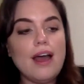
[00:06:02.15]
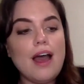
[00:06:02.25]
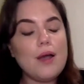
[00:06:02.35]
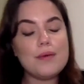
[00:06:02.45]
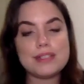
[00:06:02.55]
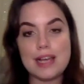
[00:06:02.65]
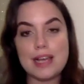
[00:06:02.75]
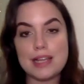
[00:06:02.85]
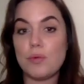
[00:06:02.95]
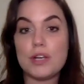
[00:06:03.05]
I always
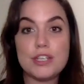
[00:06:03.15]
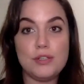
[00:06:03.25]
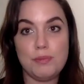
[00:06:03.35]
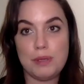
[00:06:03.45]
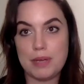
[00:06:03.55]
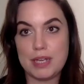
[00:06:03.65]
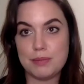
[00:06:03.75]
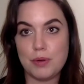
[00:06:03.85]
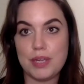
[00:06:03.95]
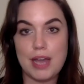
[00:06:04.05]
ask what do you mean by
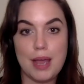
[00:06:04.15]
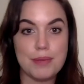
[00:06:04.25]
smoky eye?